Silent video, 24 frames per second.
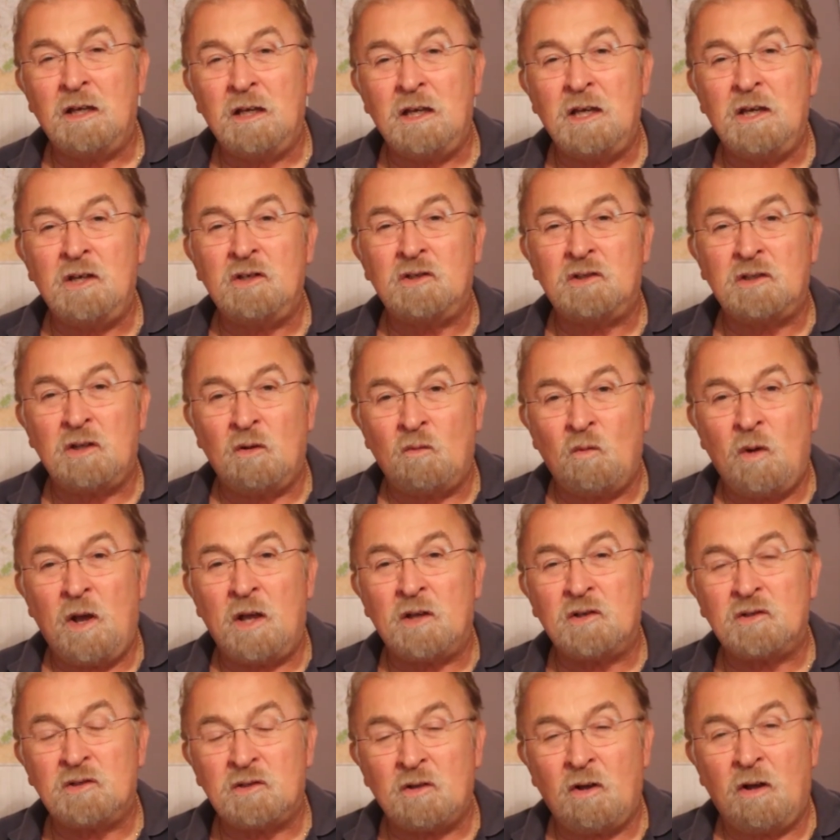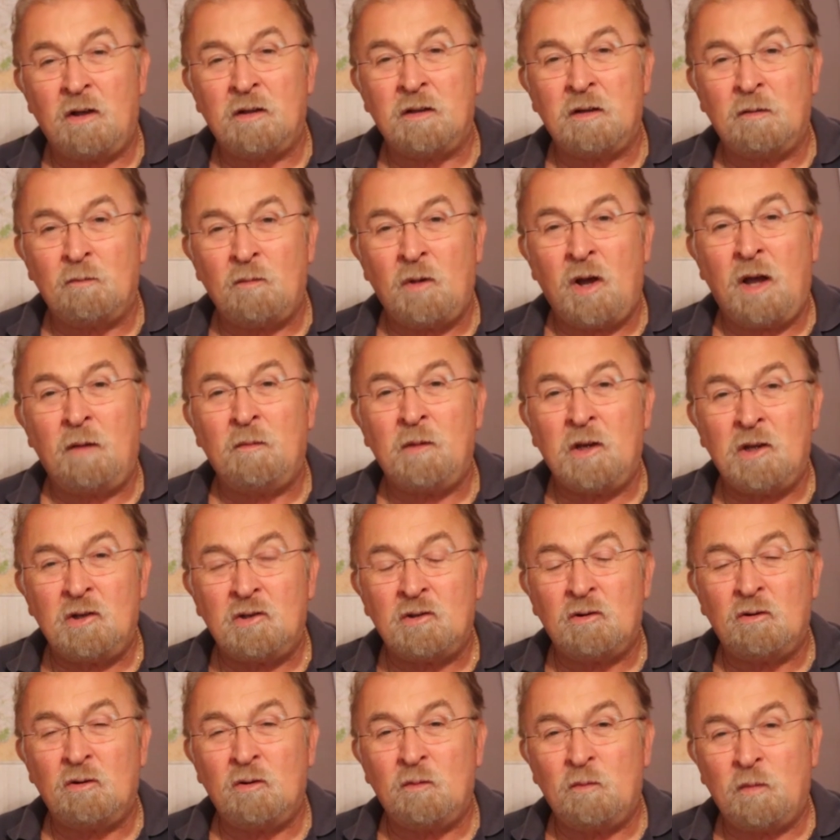east and west on the Maumee
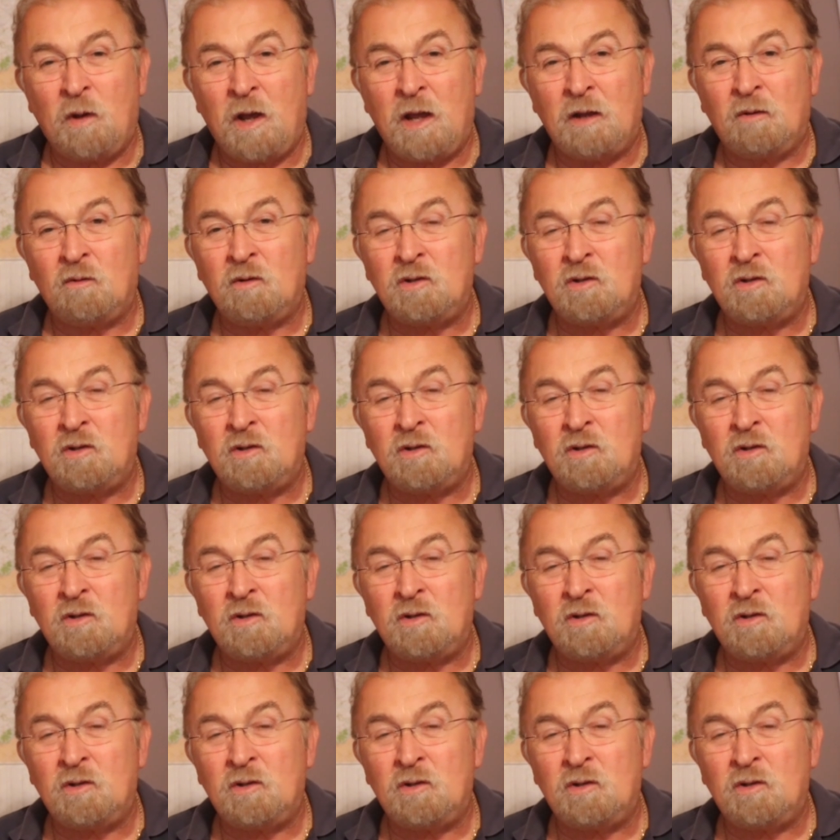Turnpike,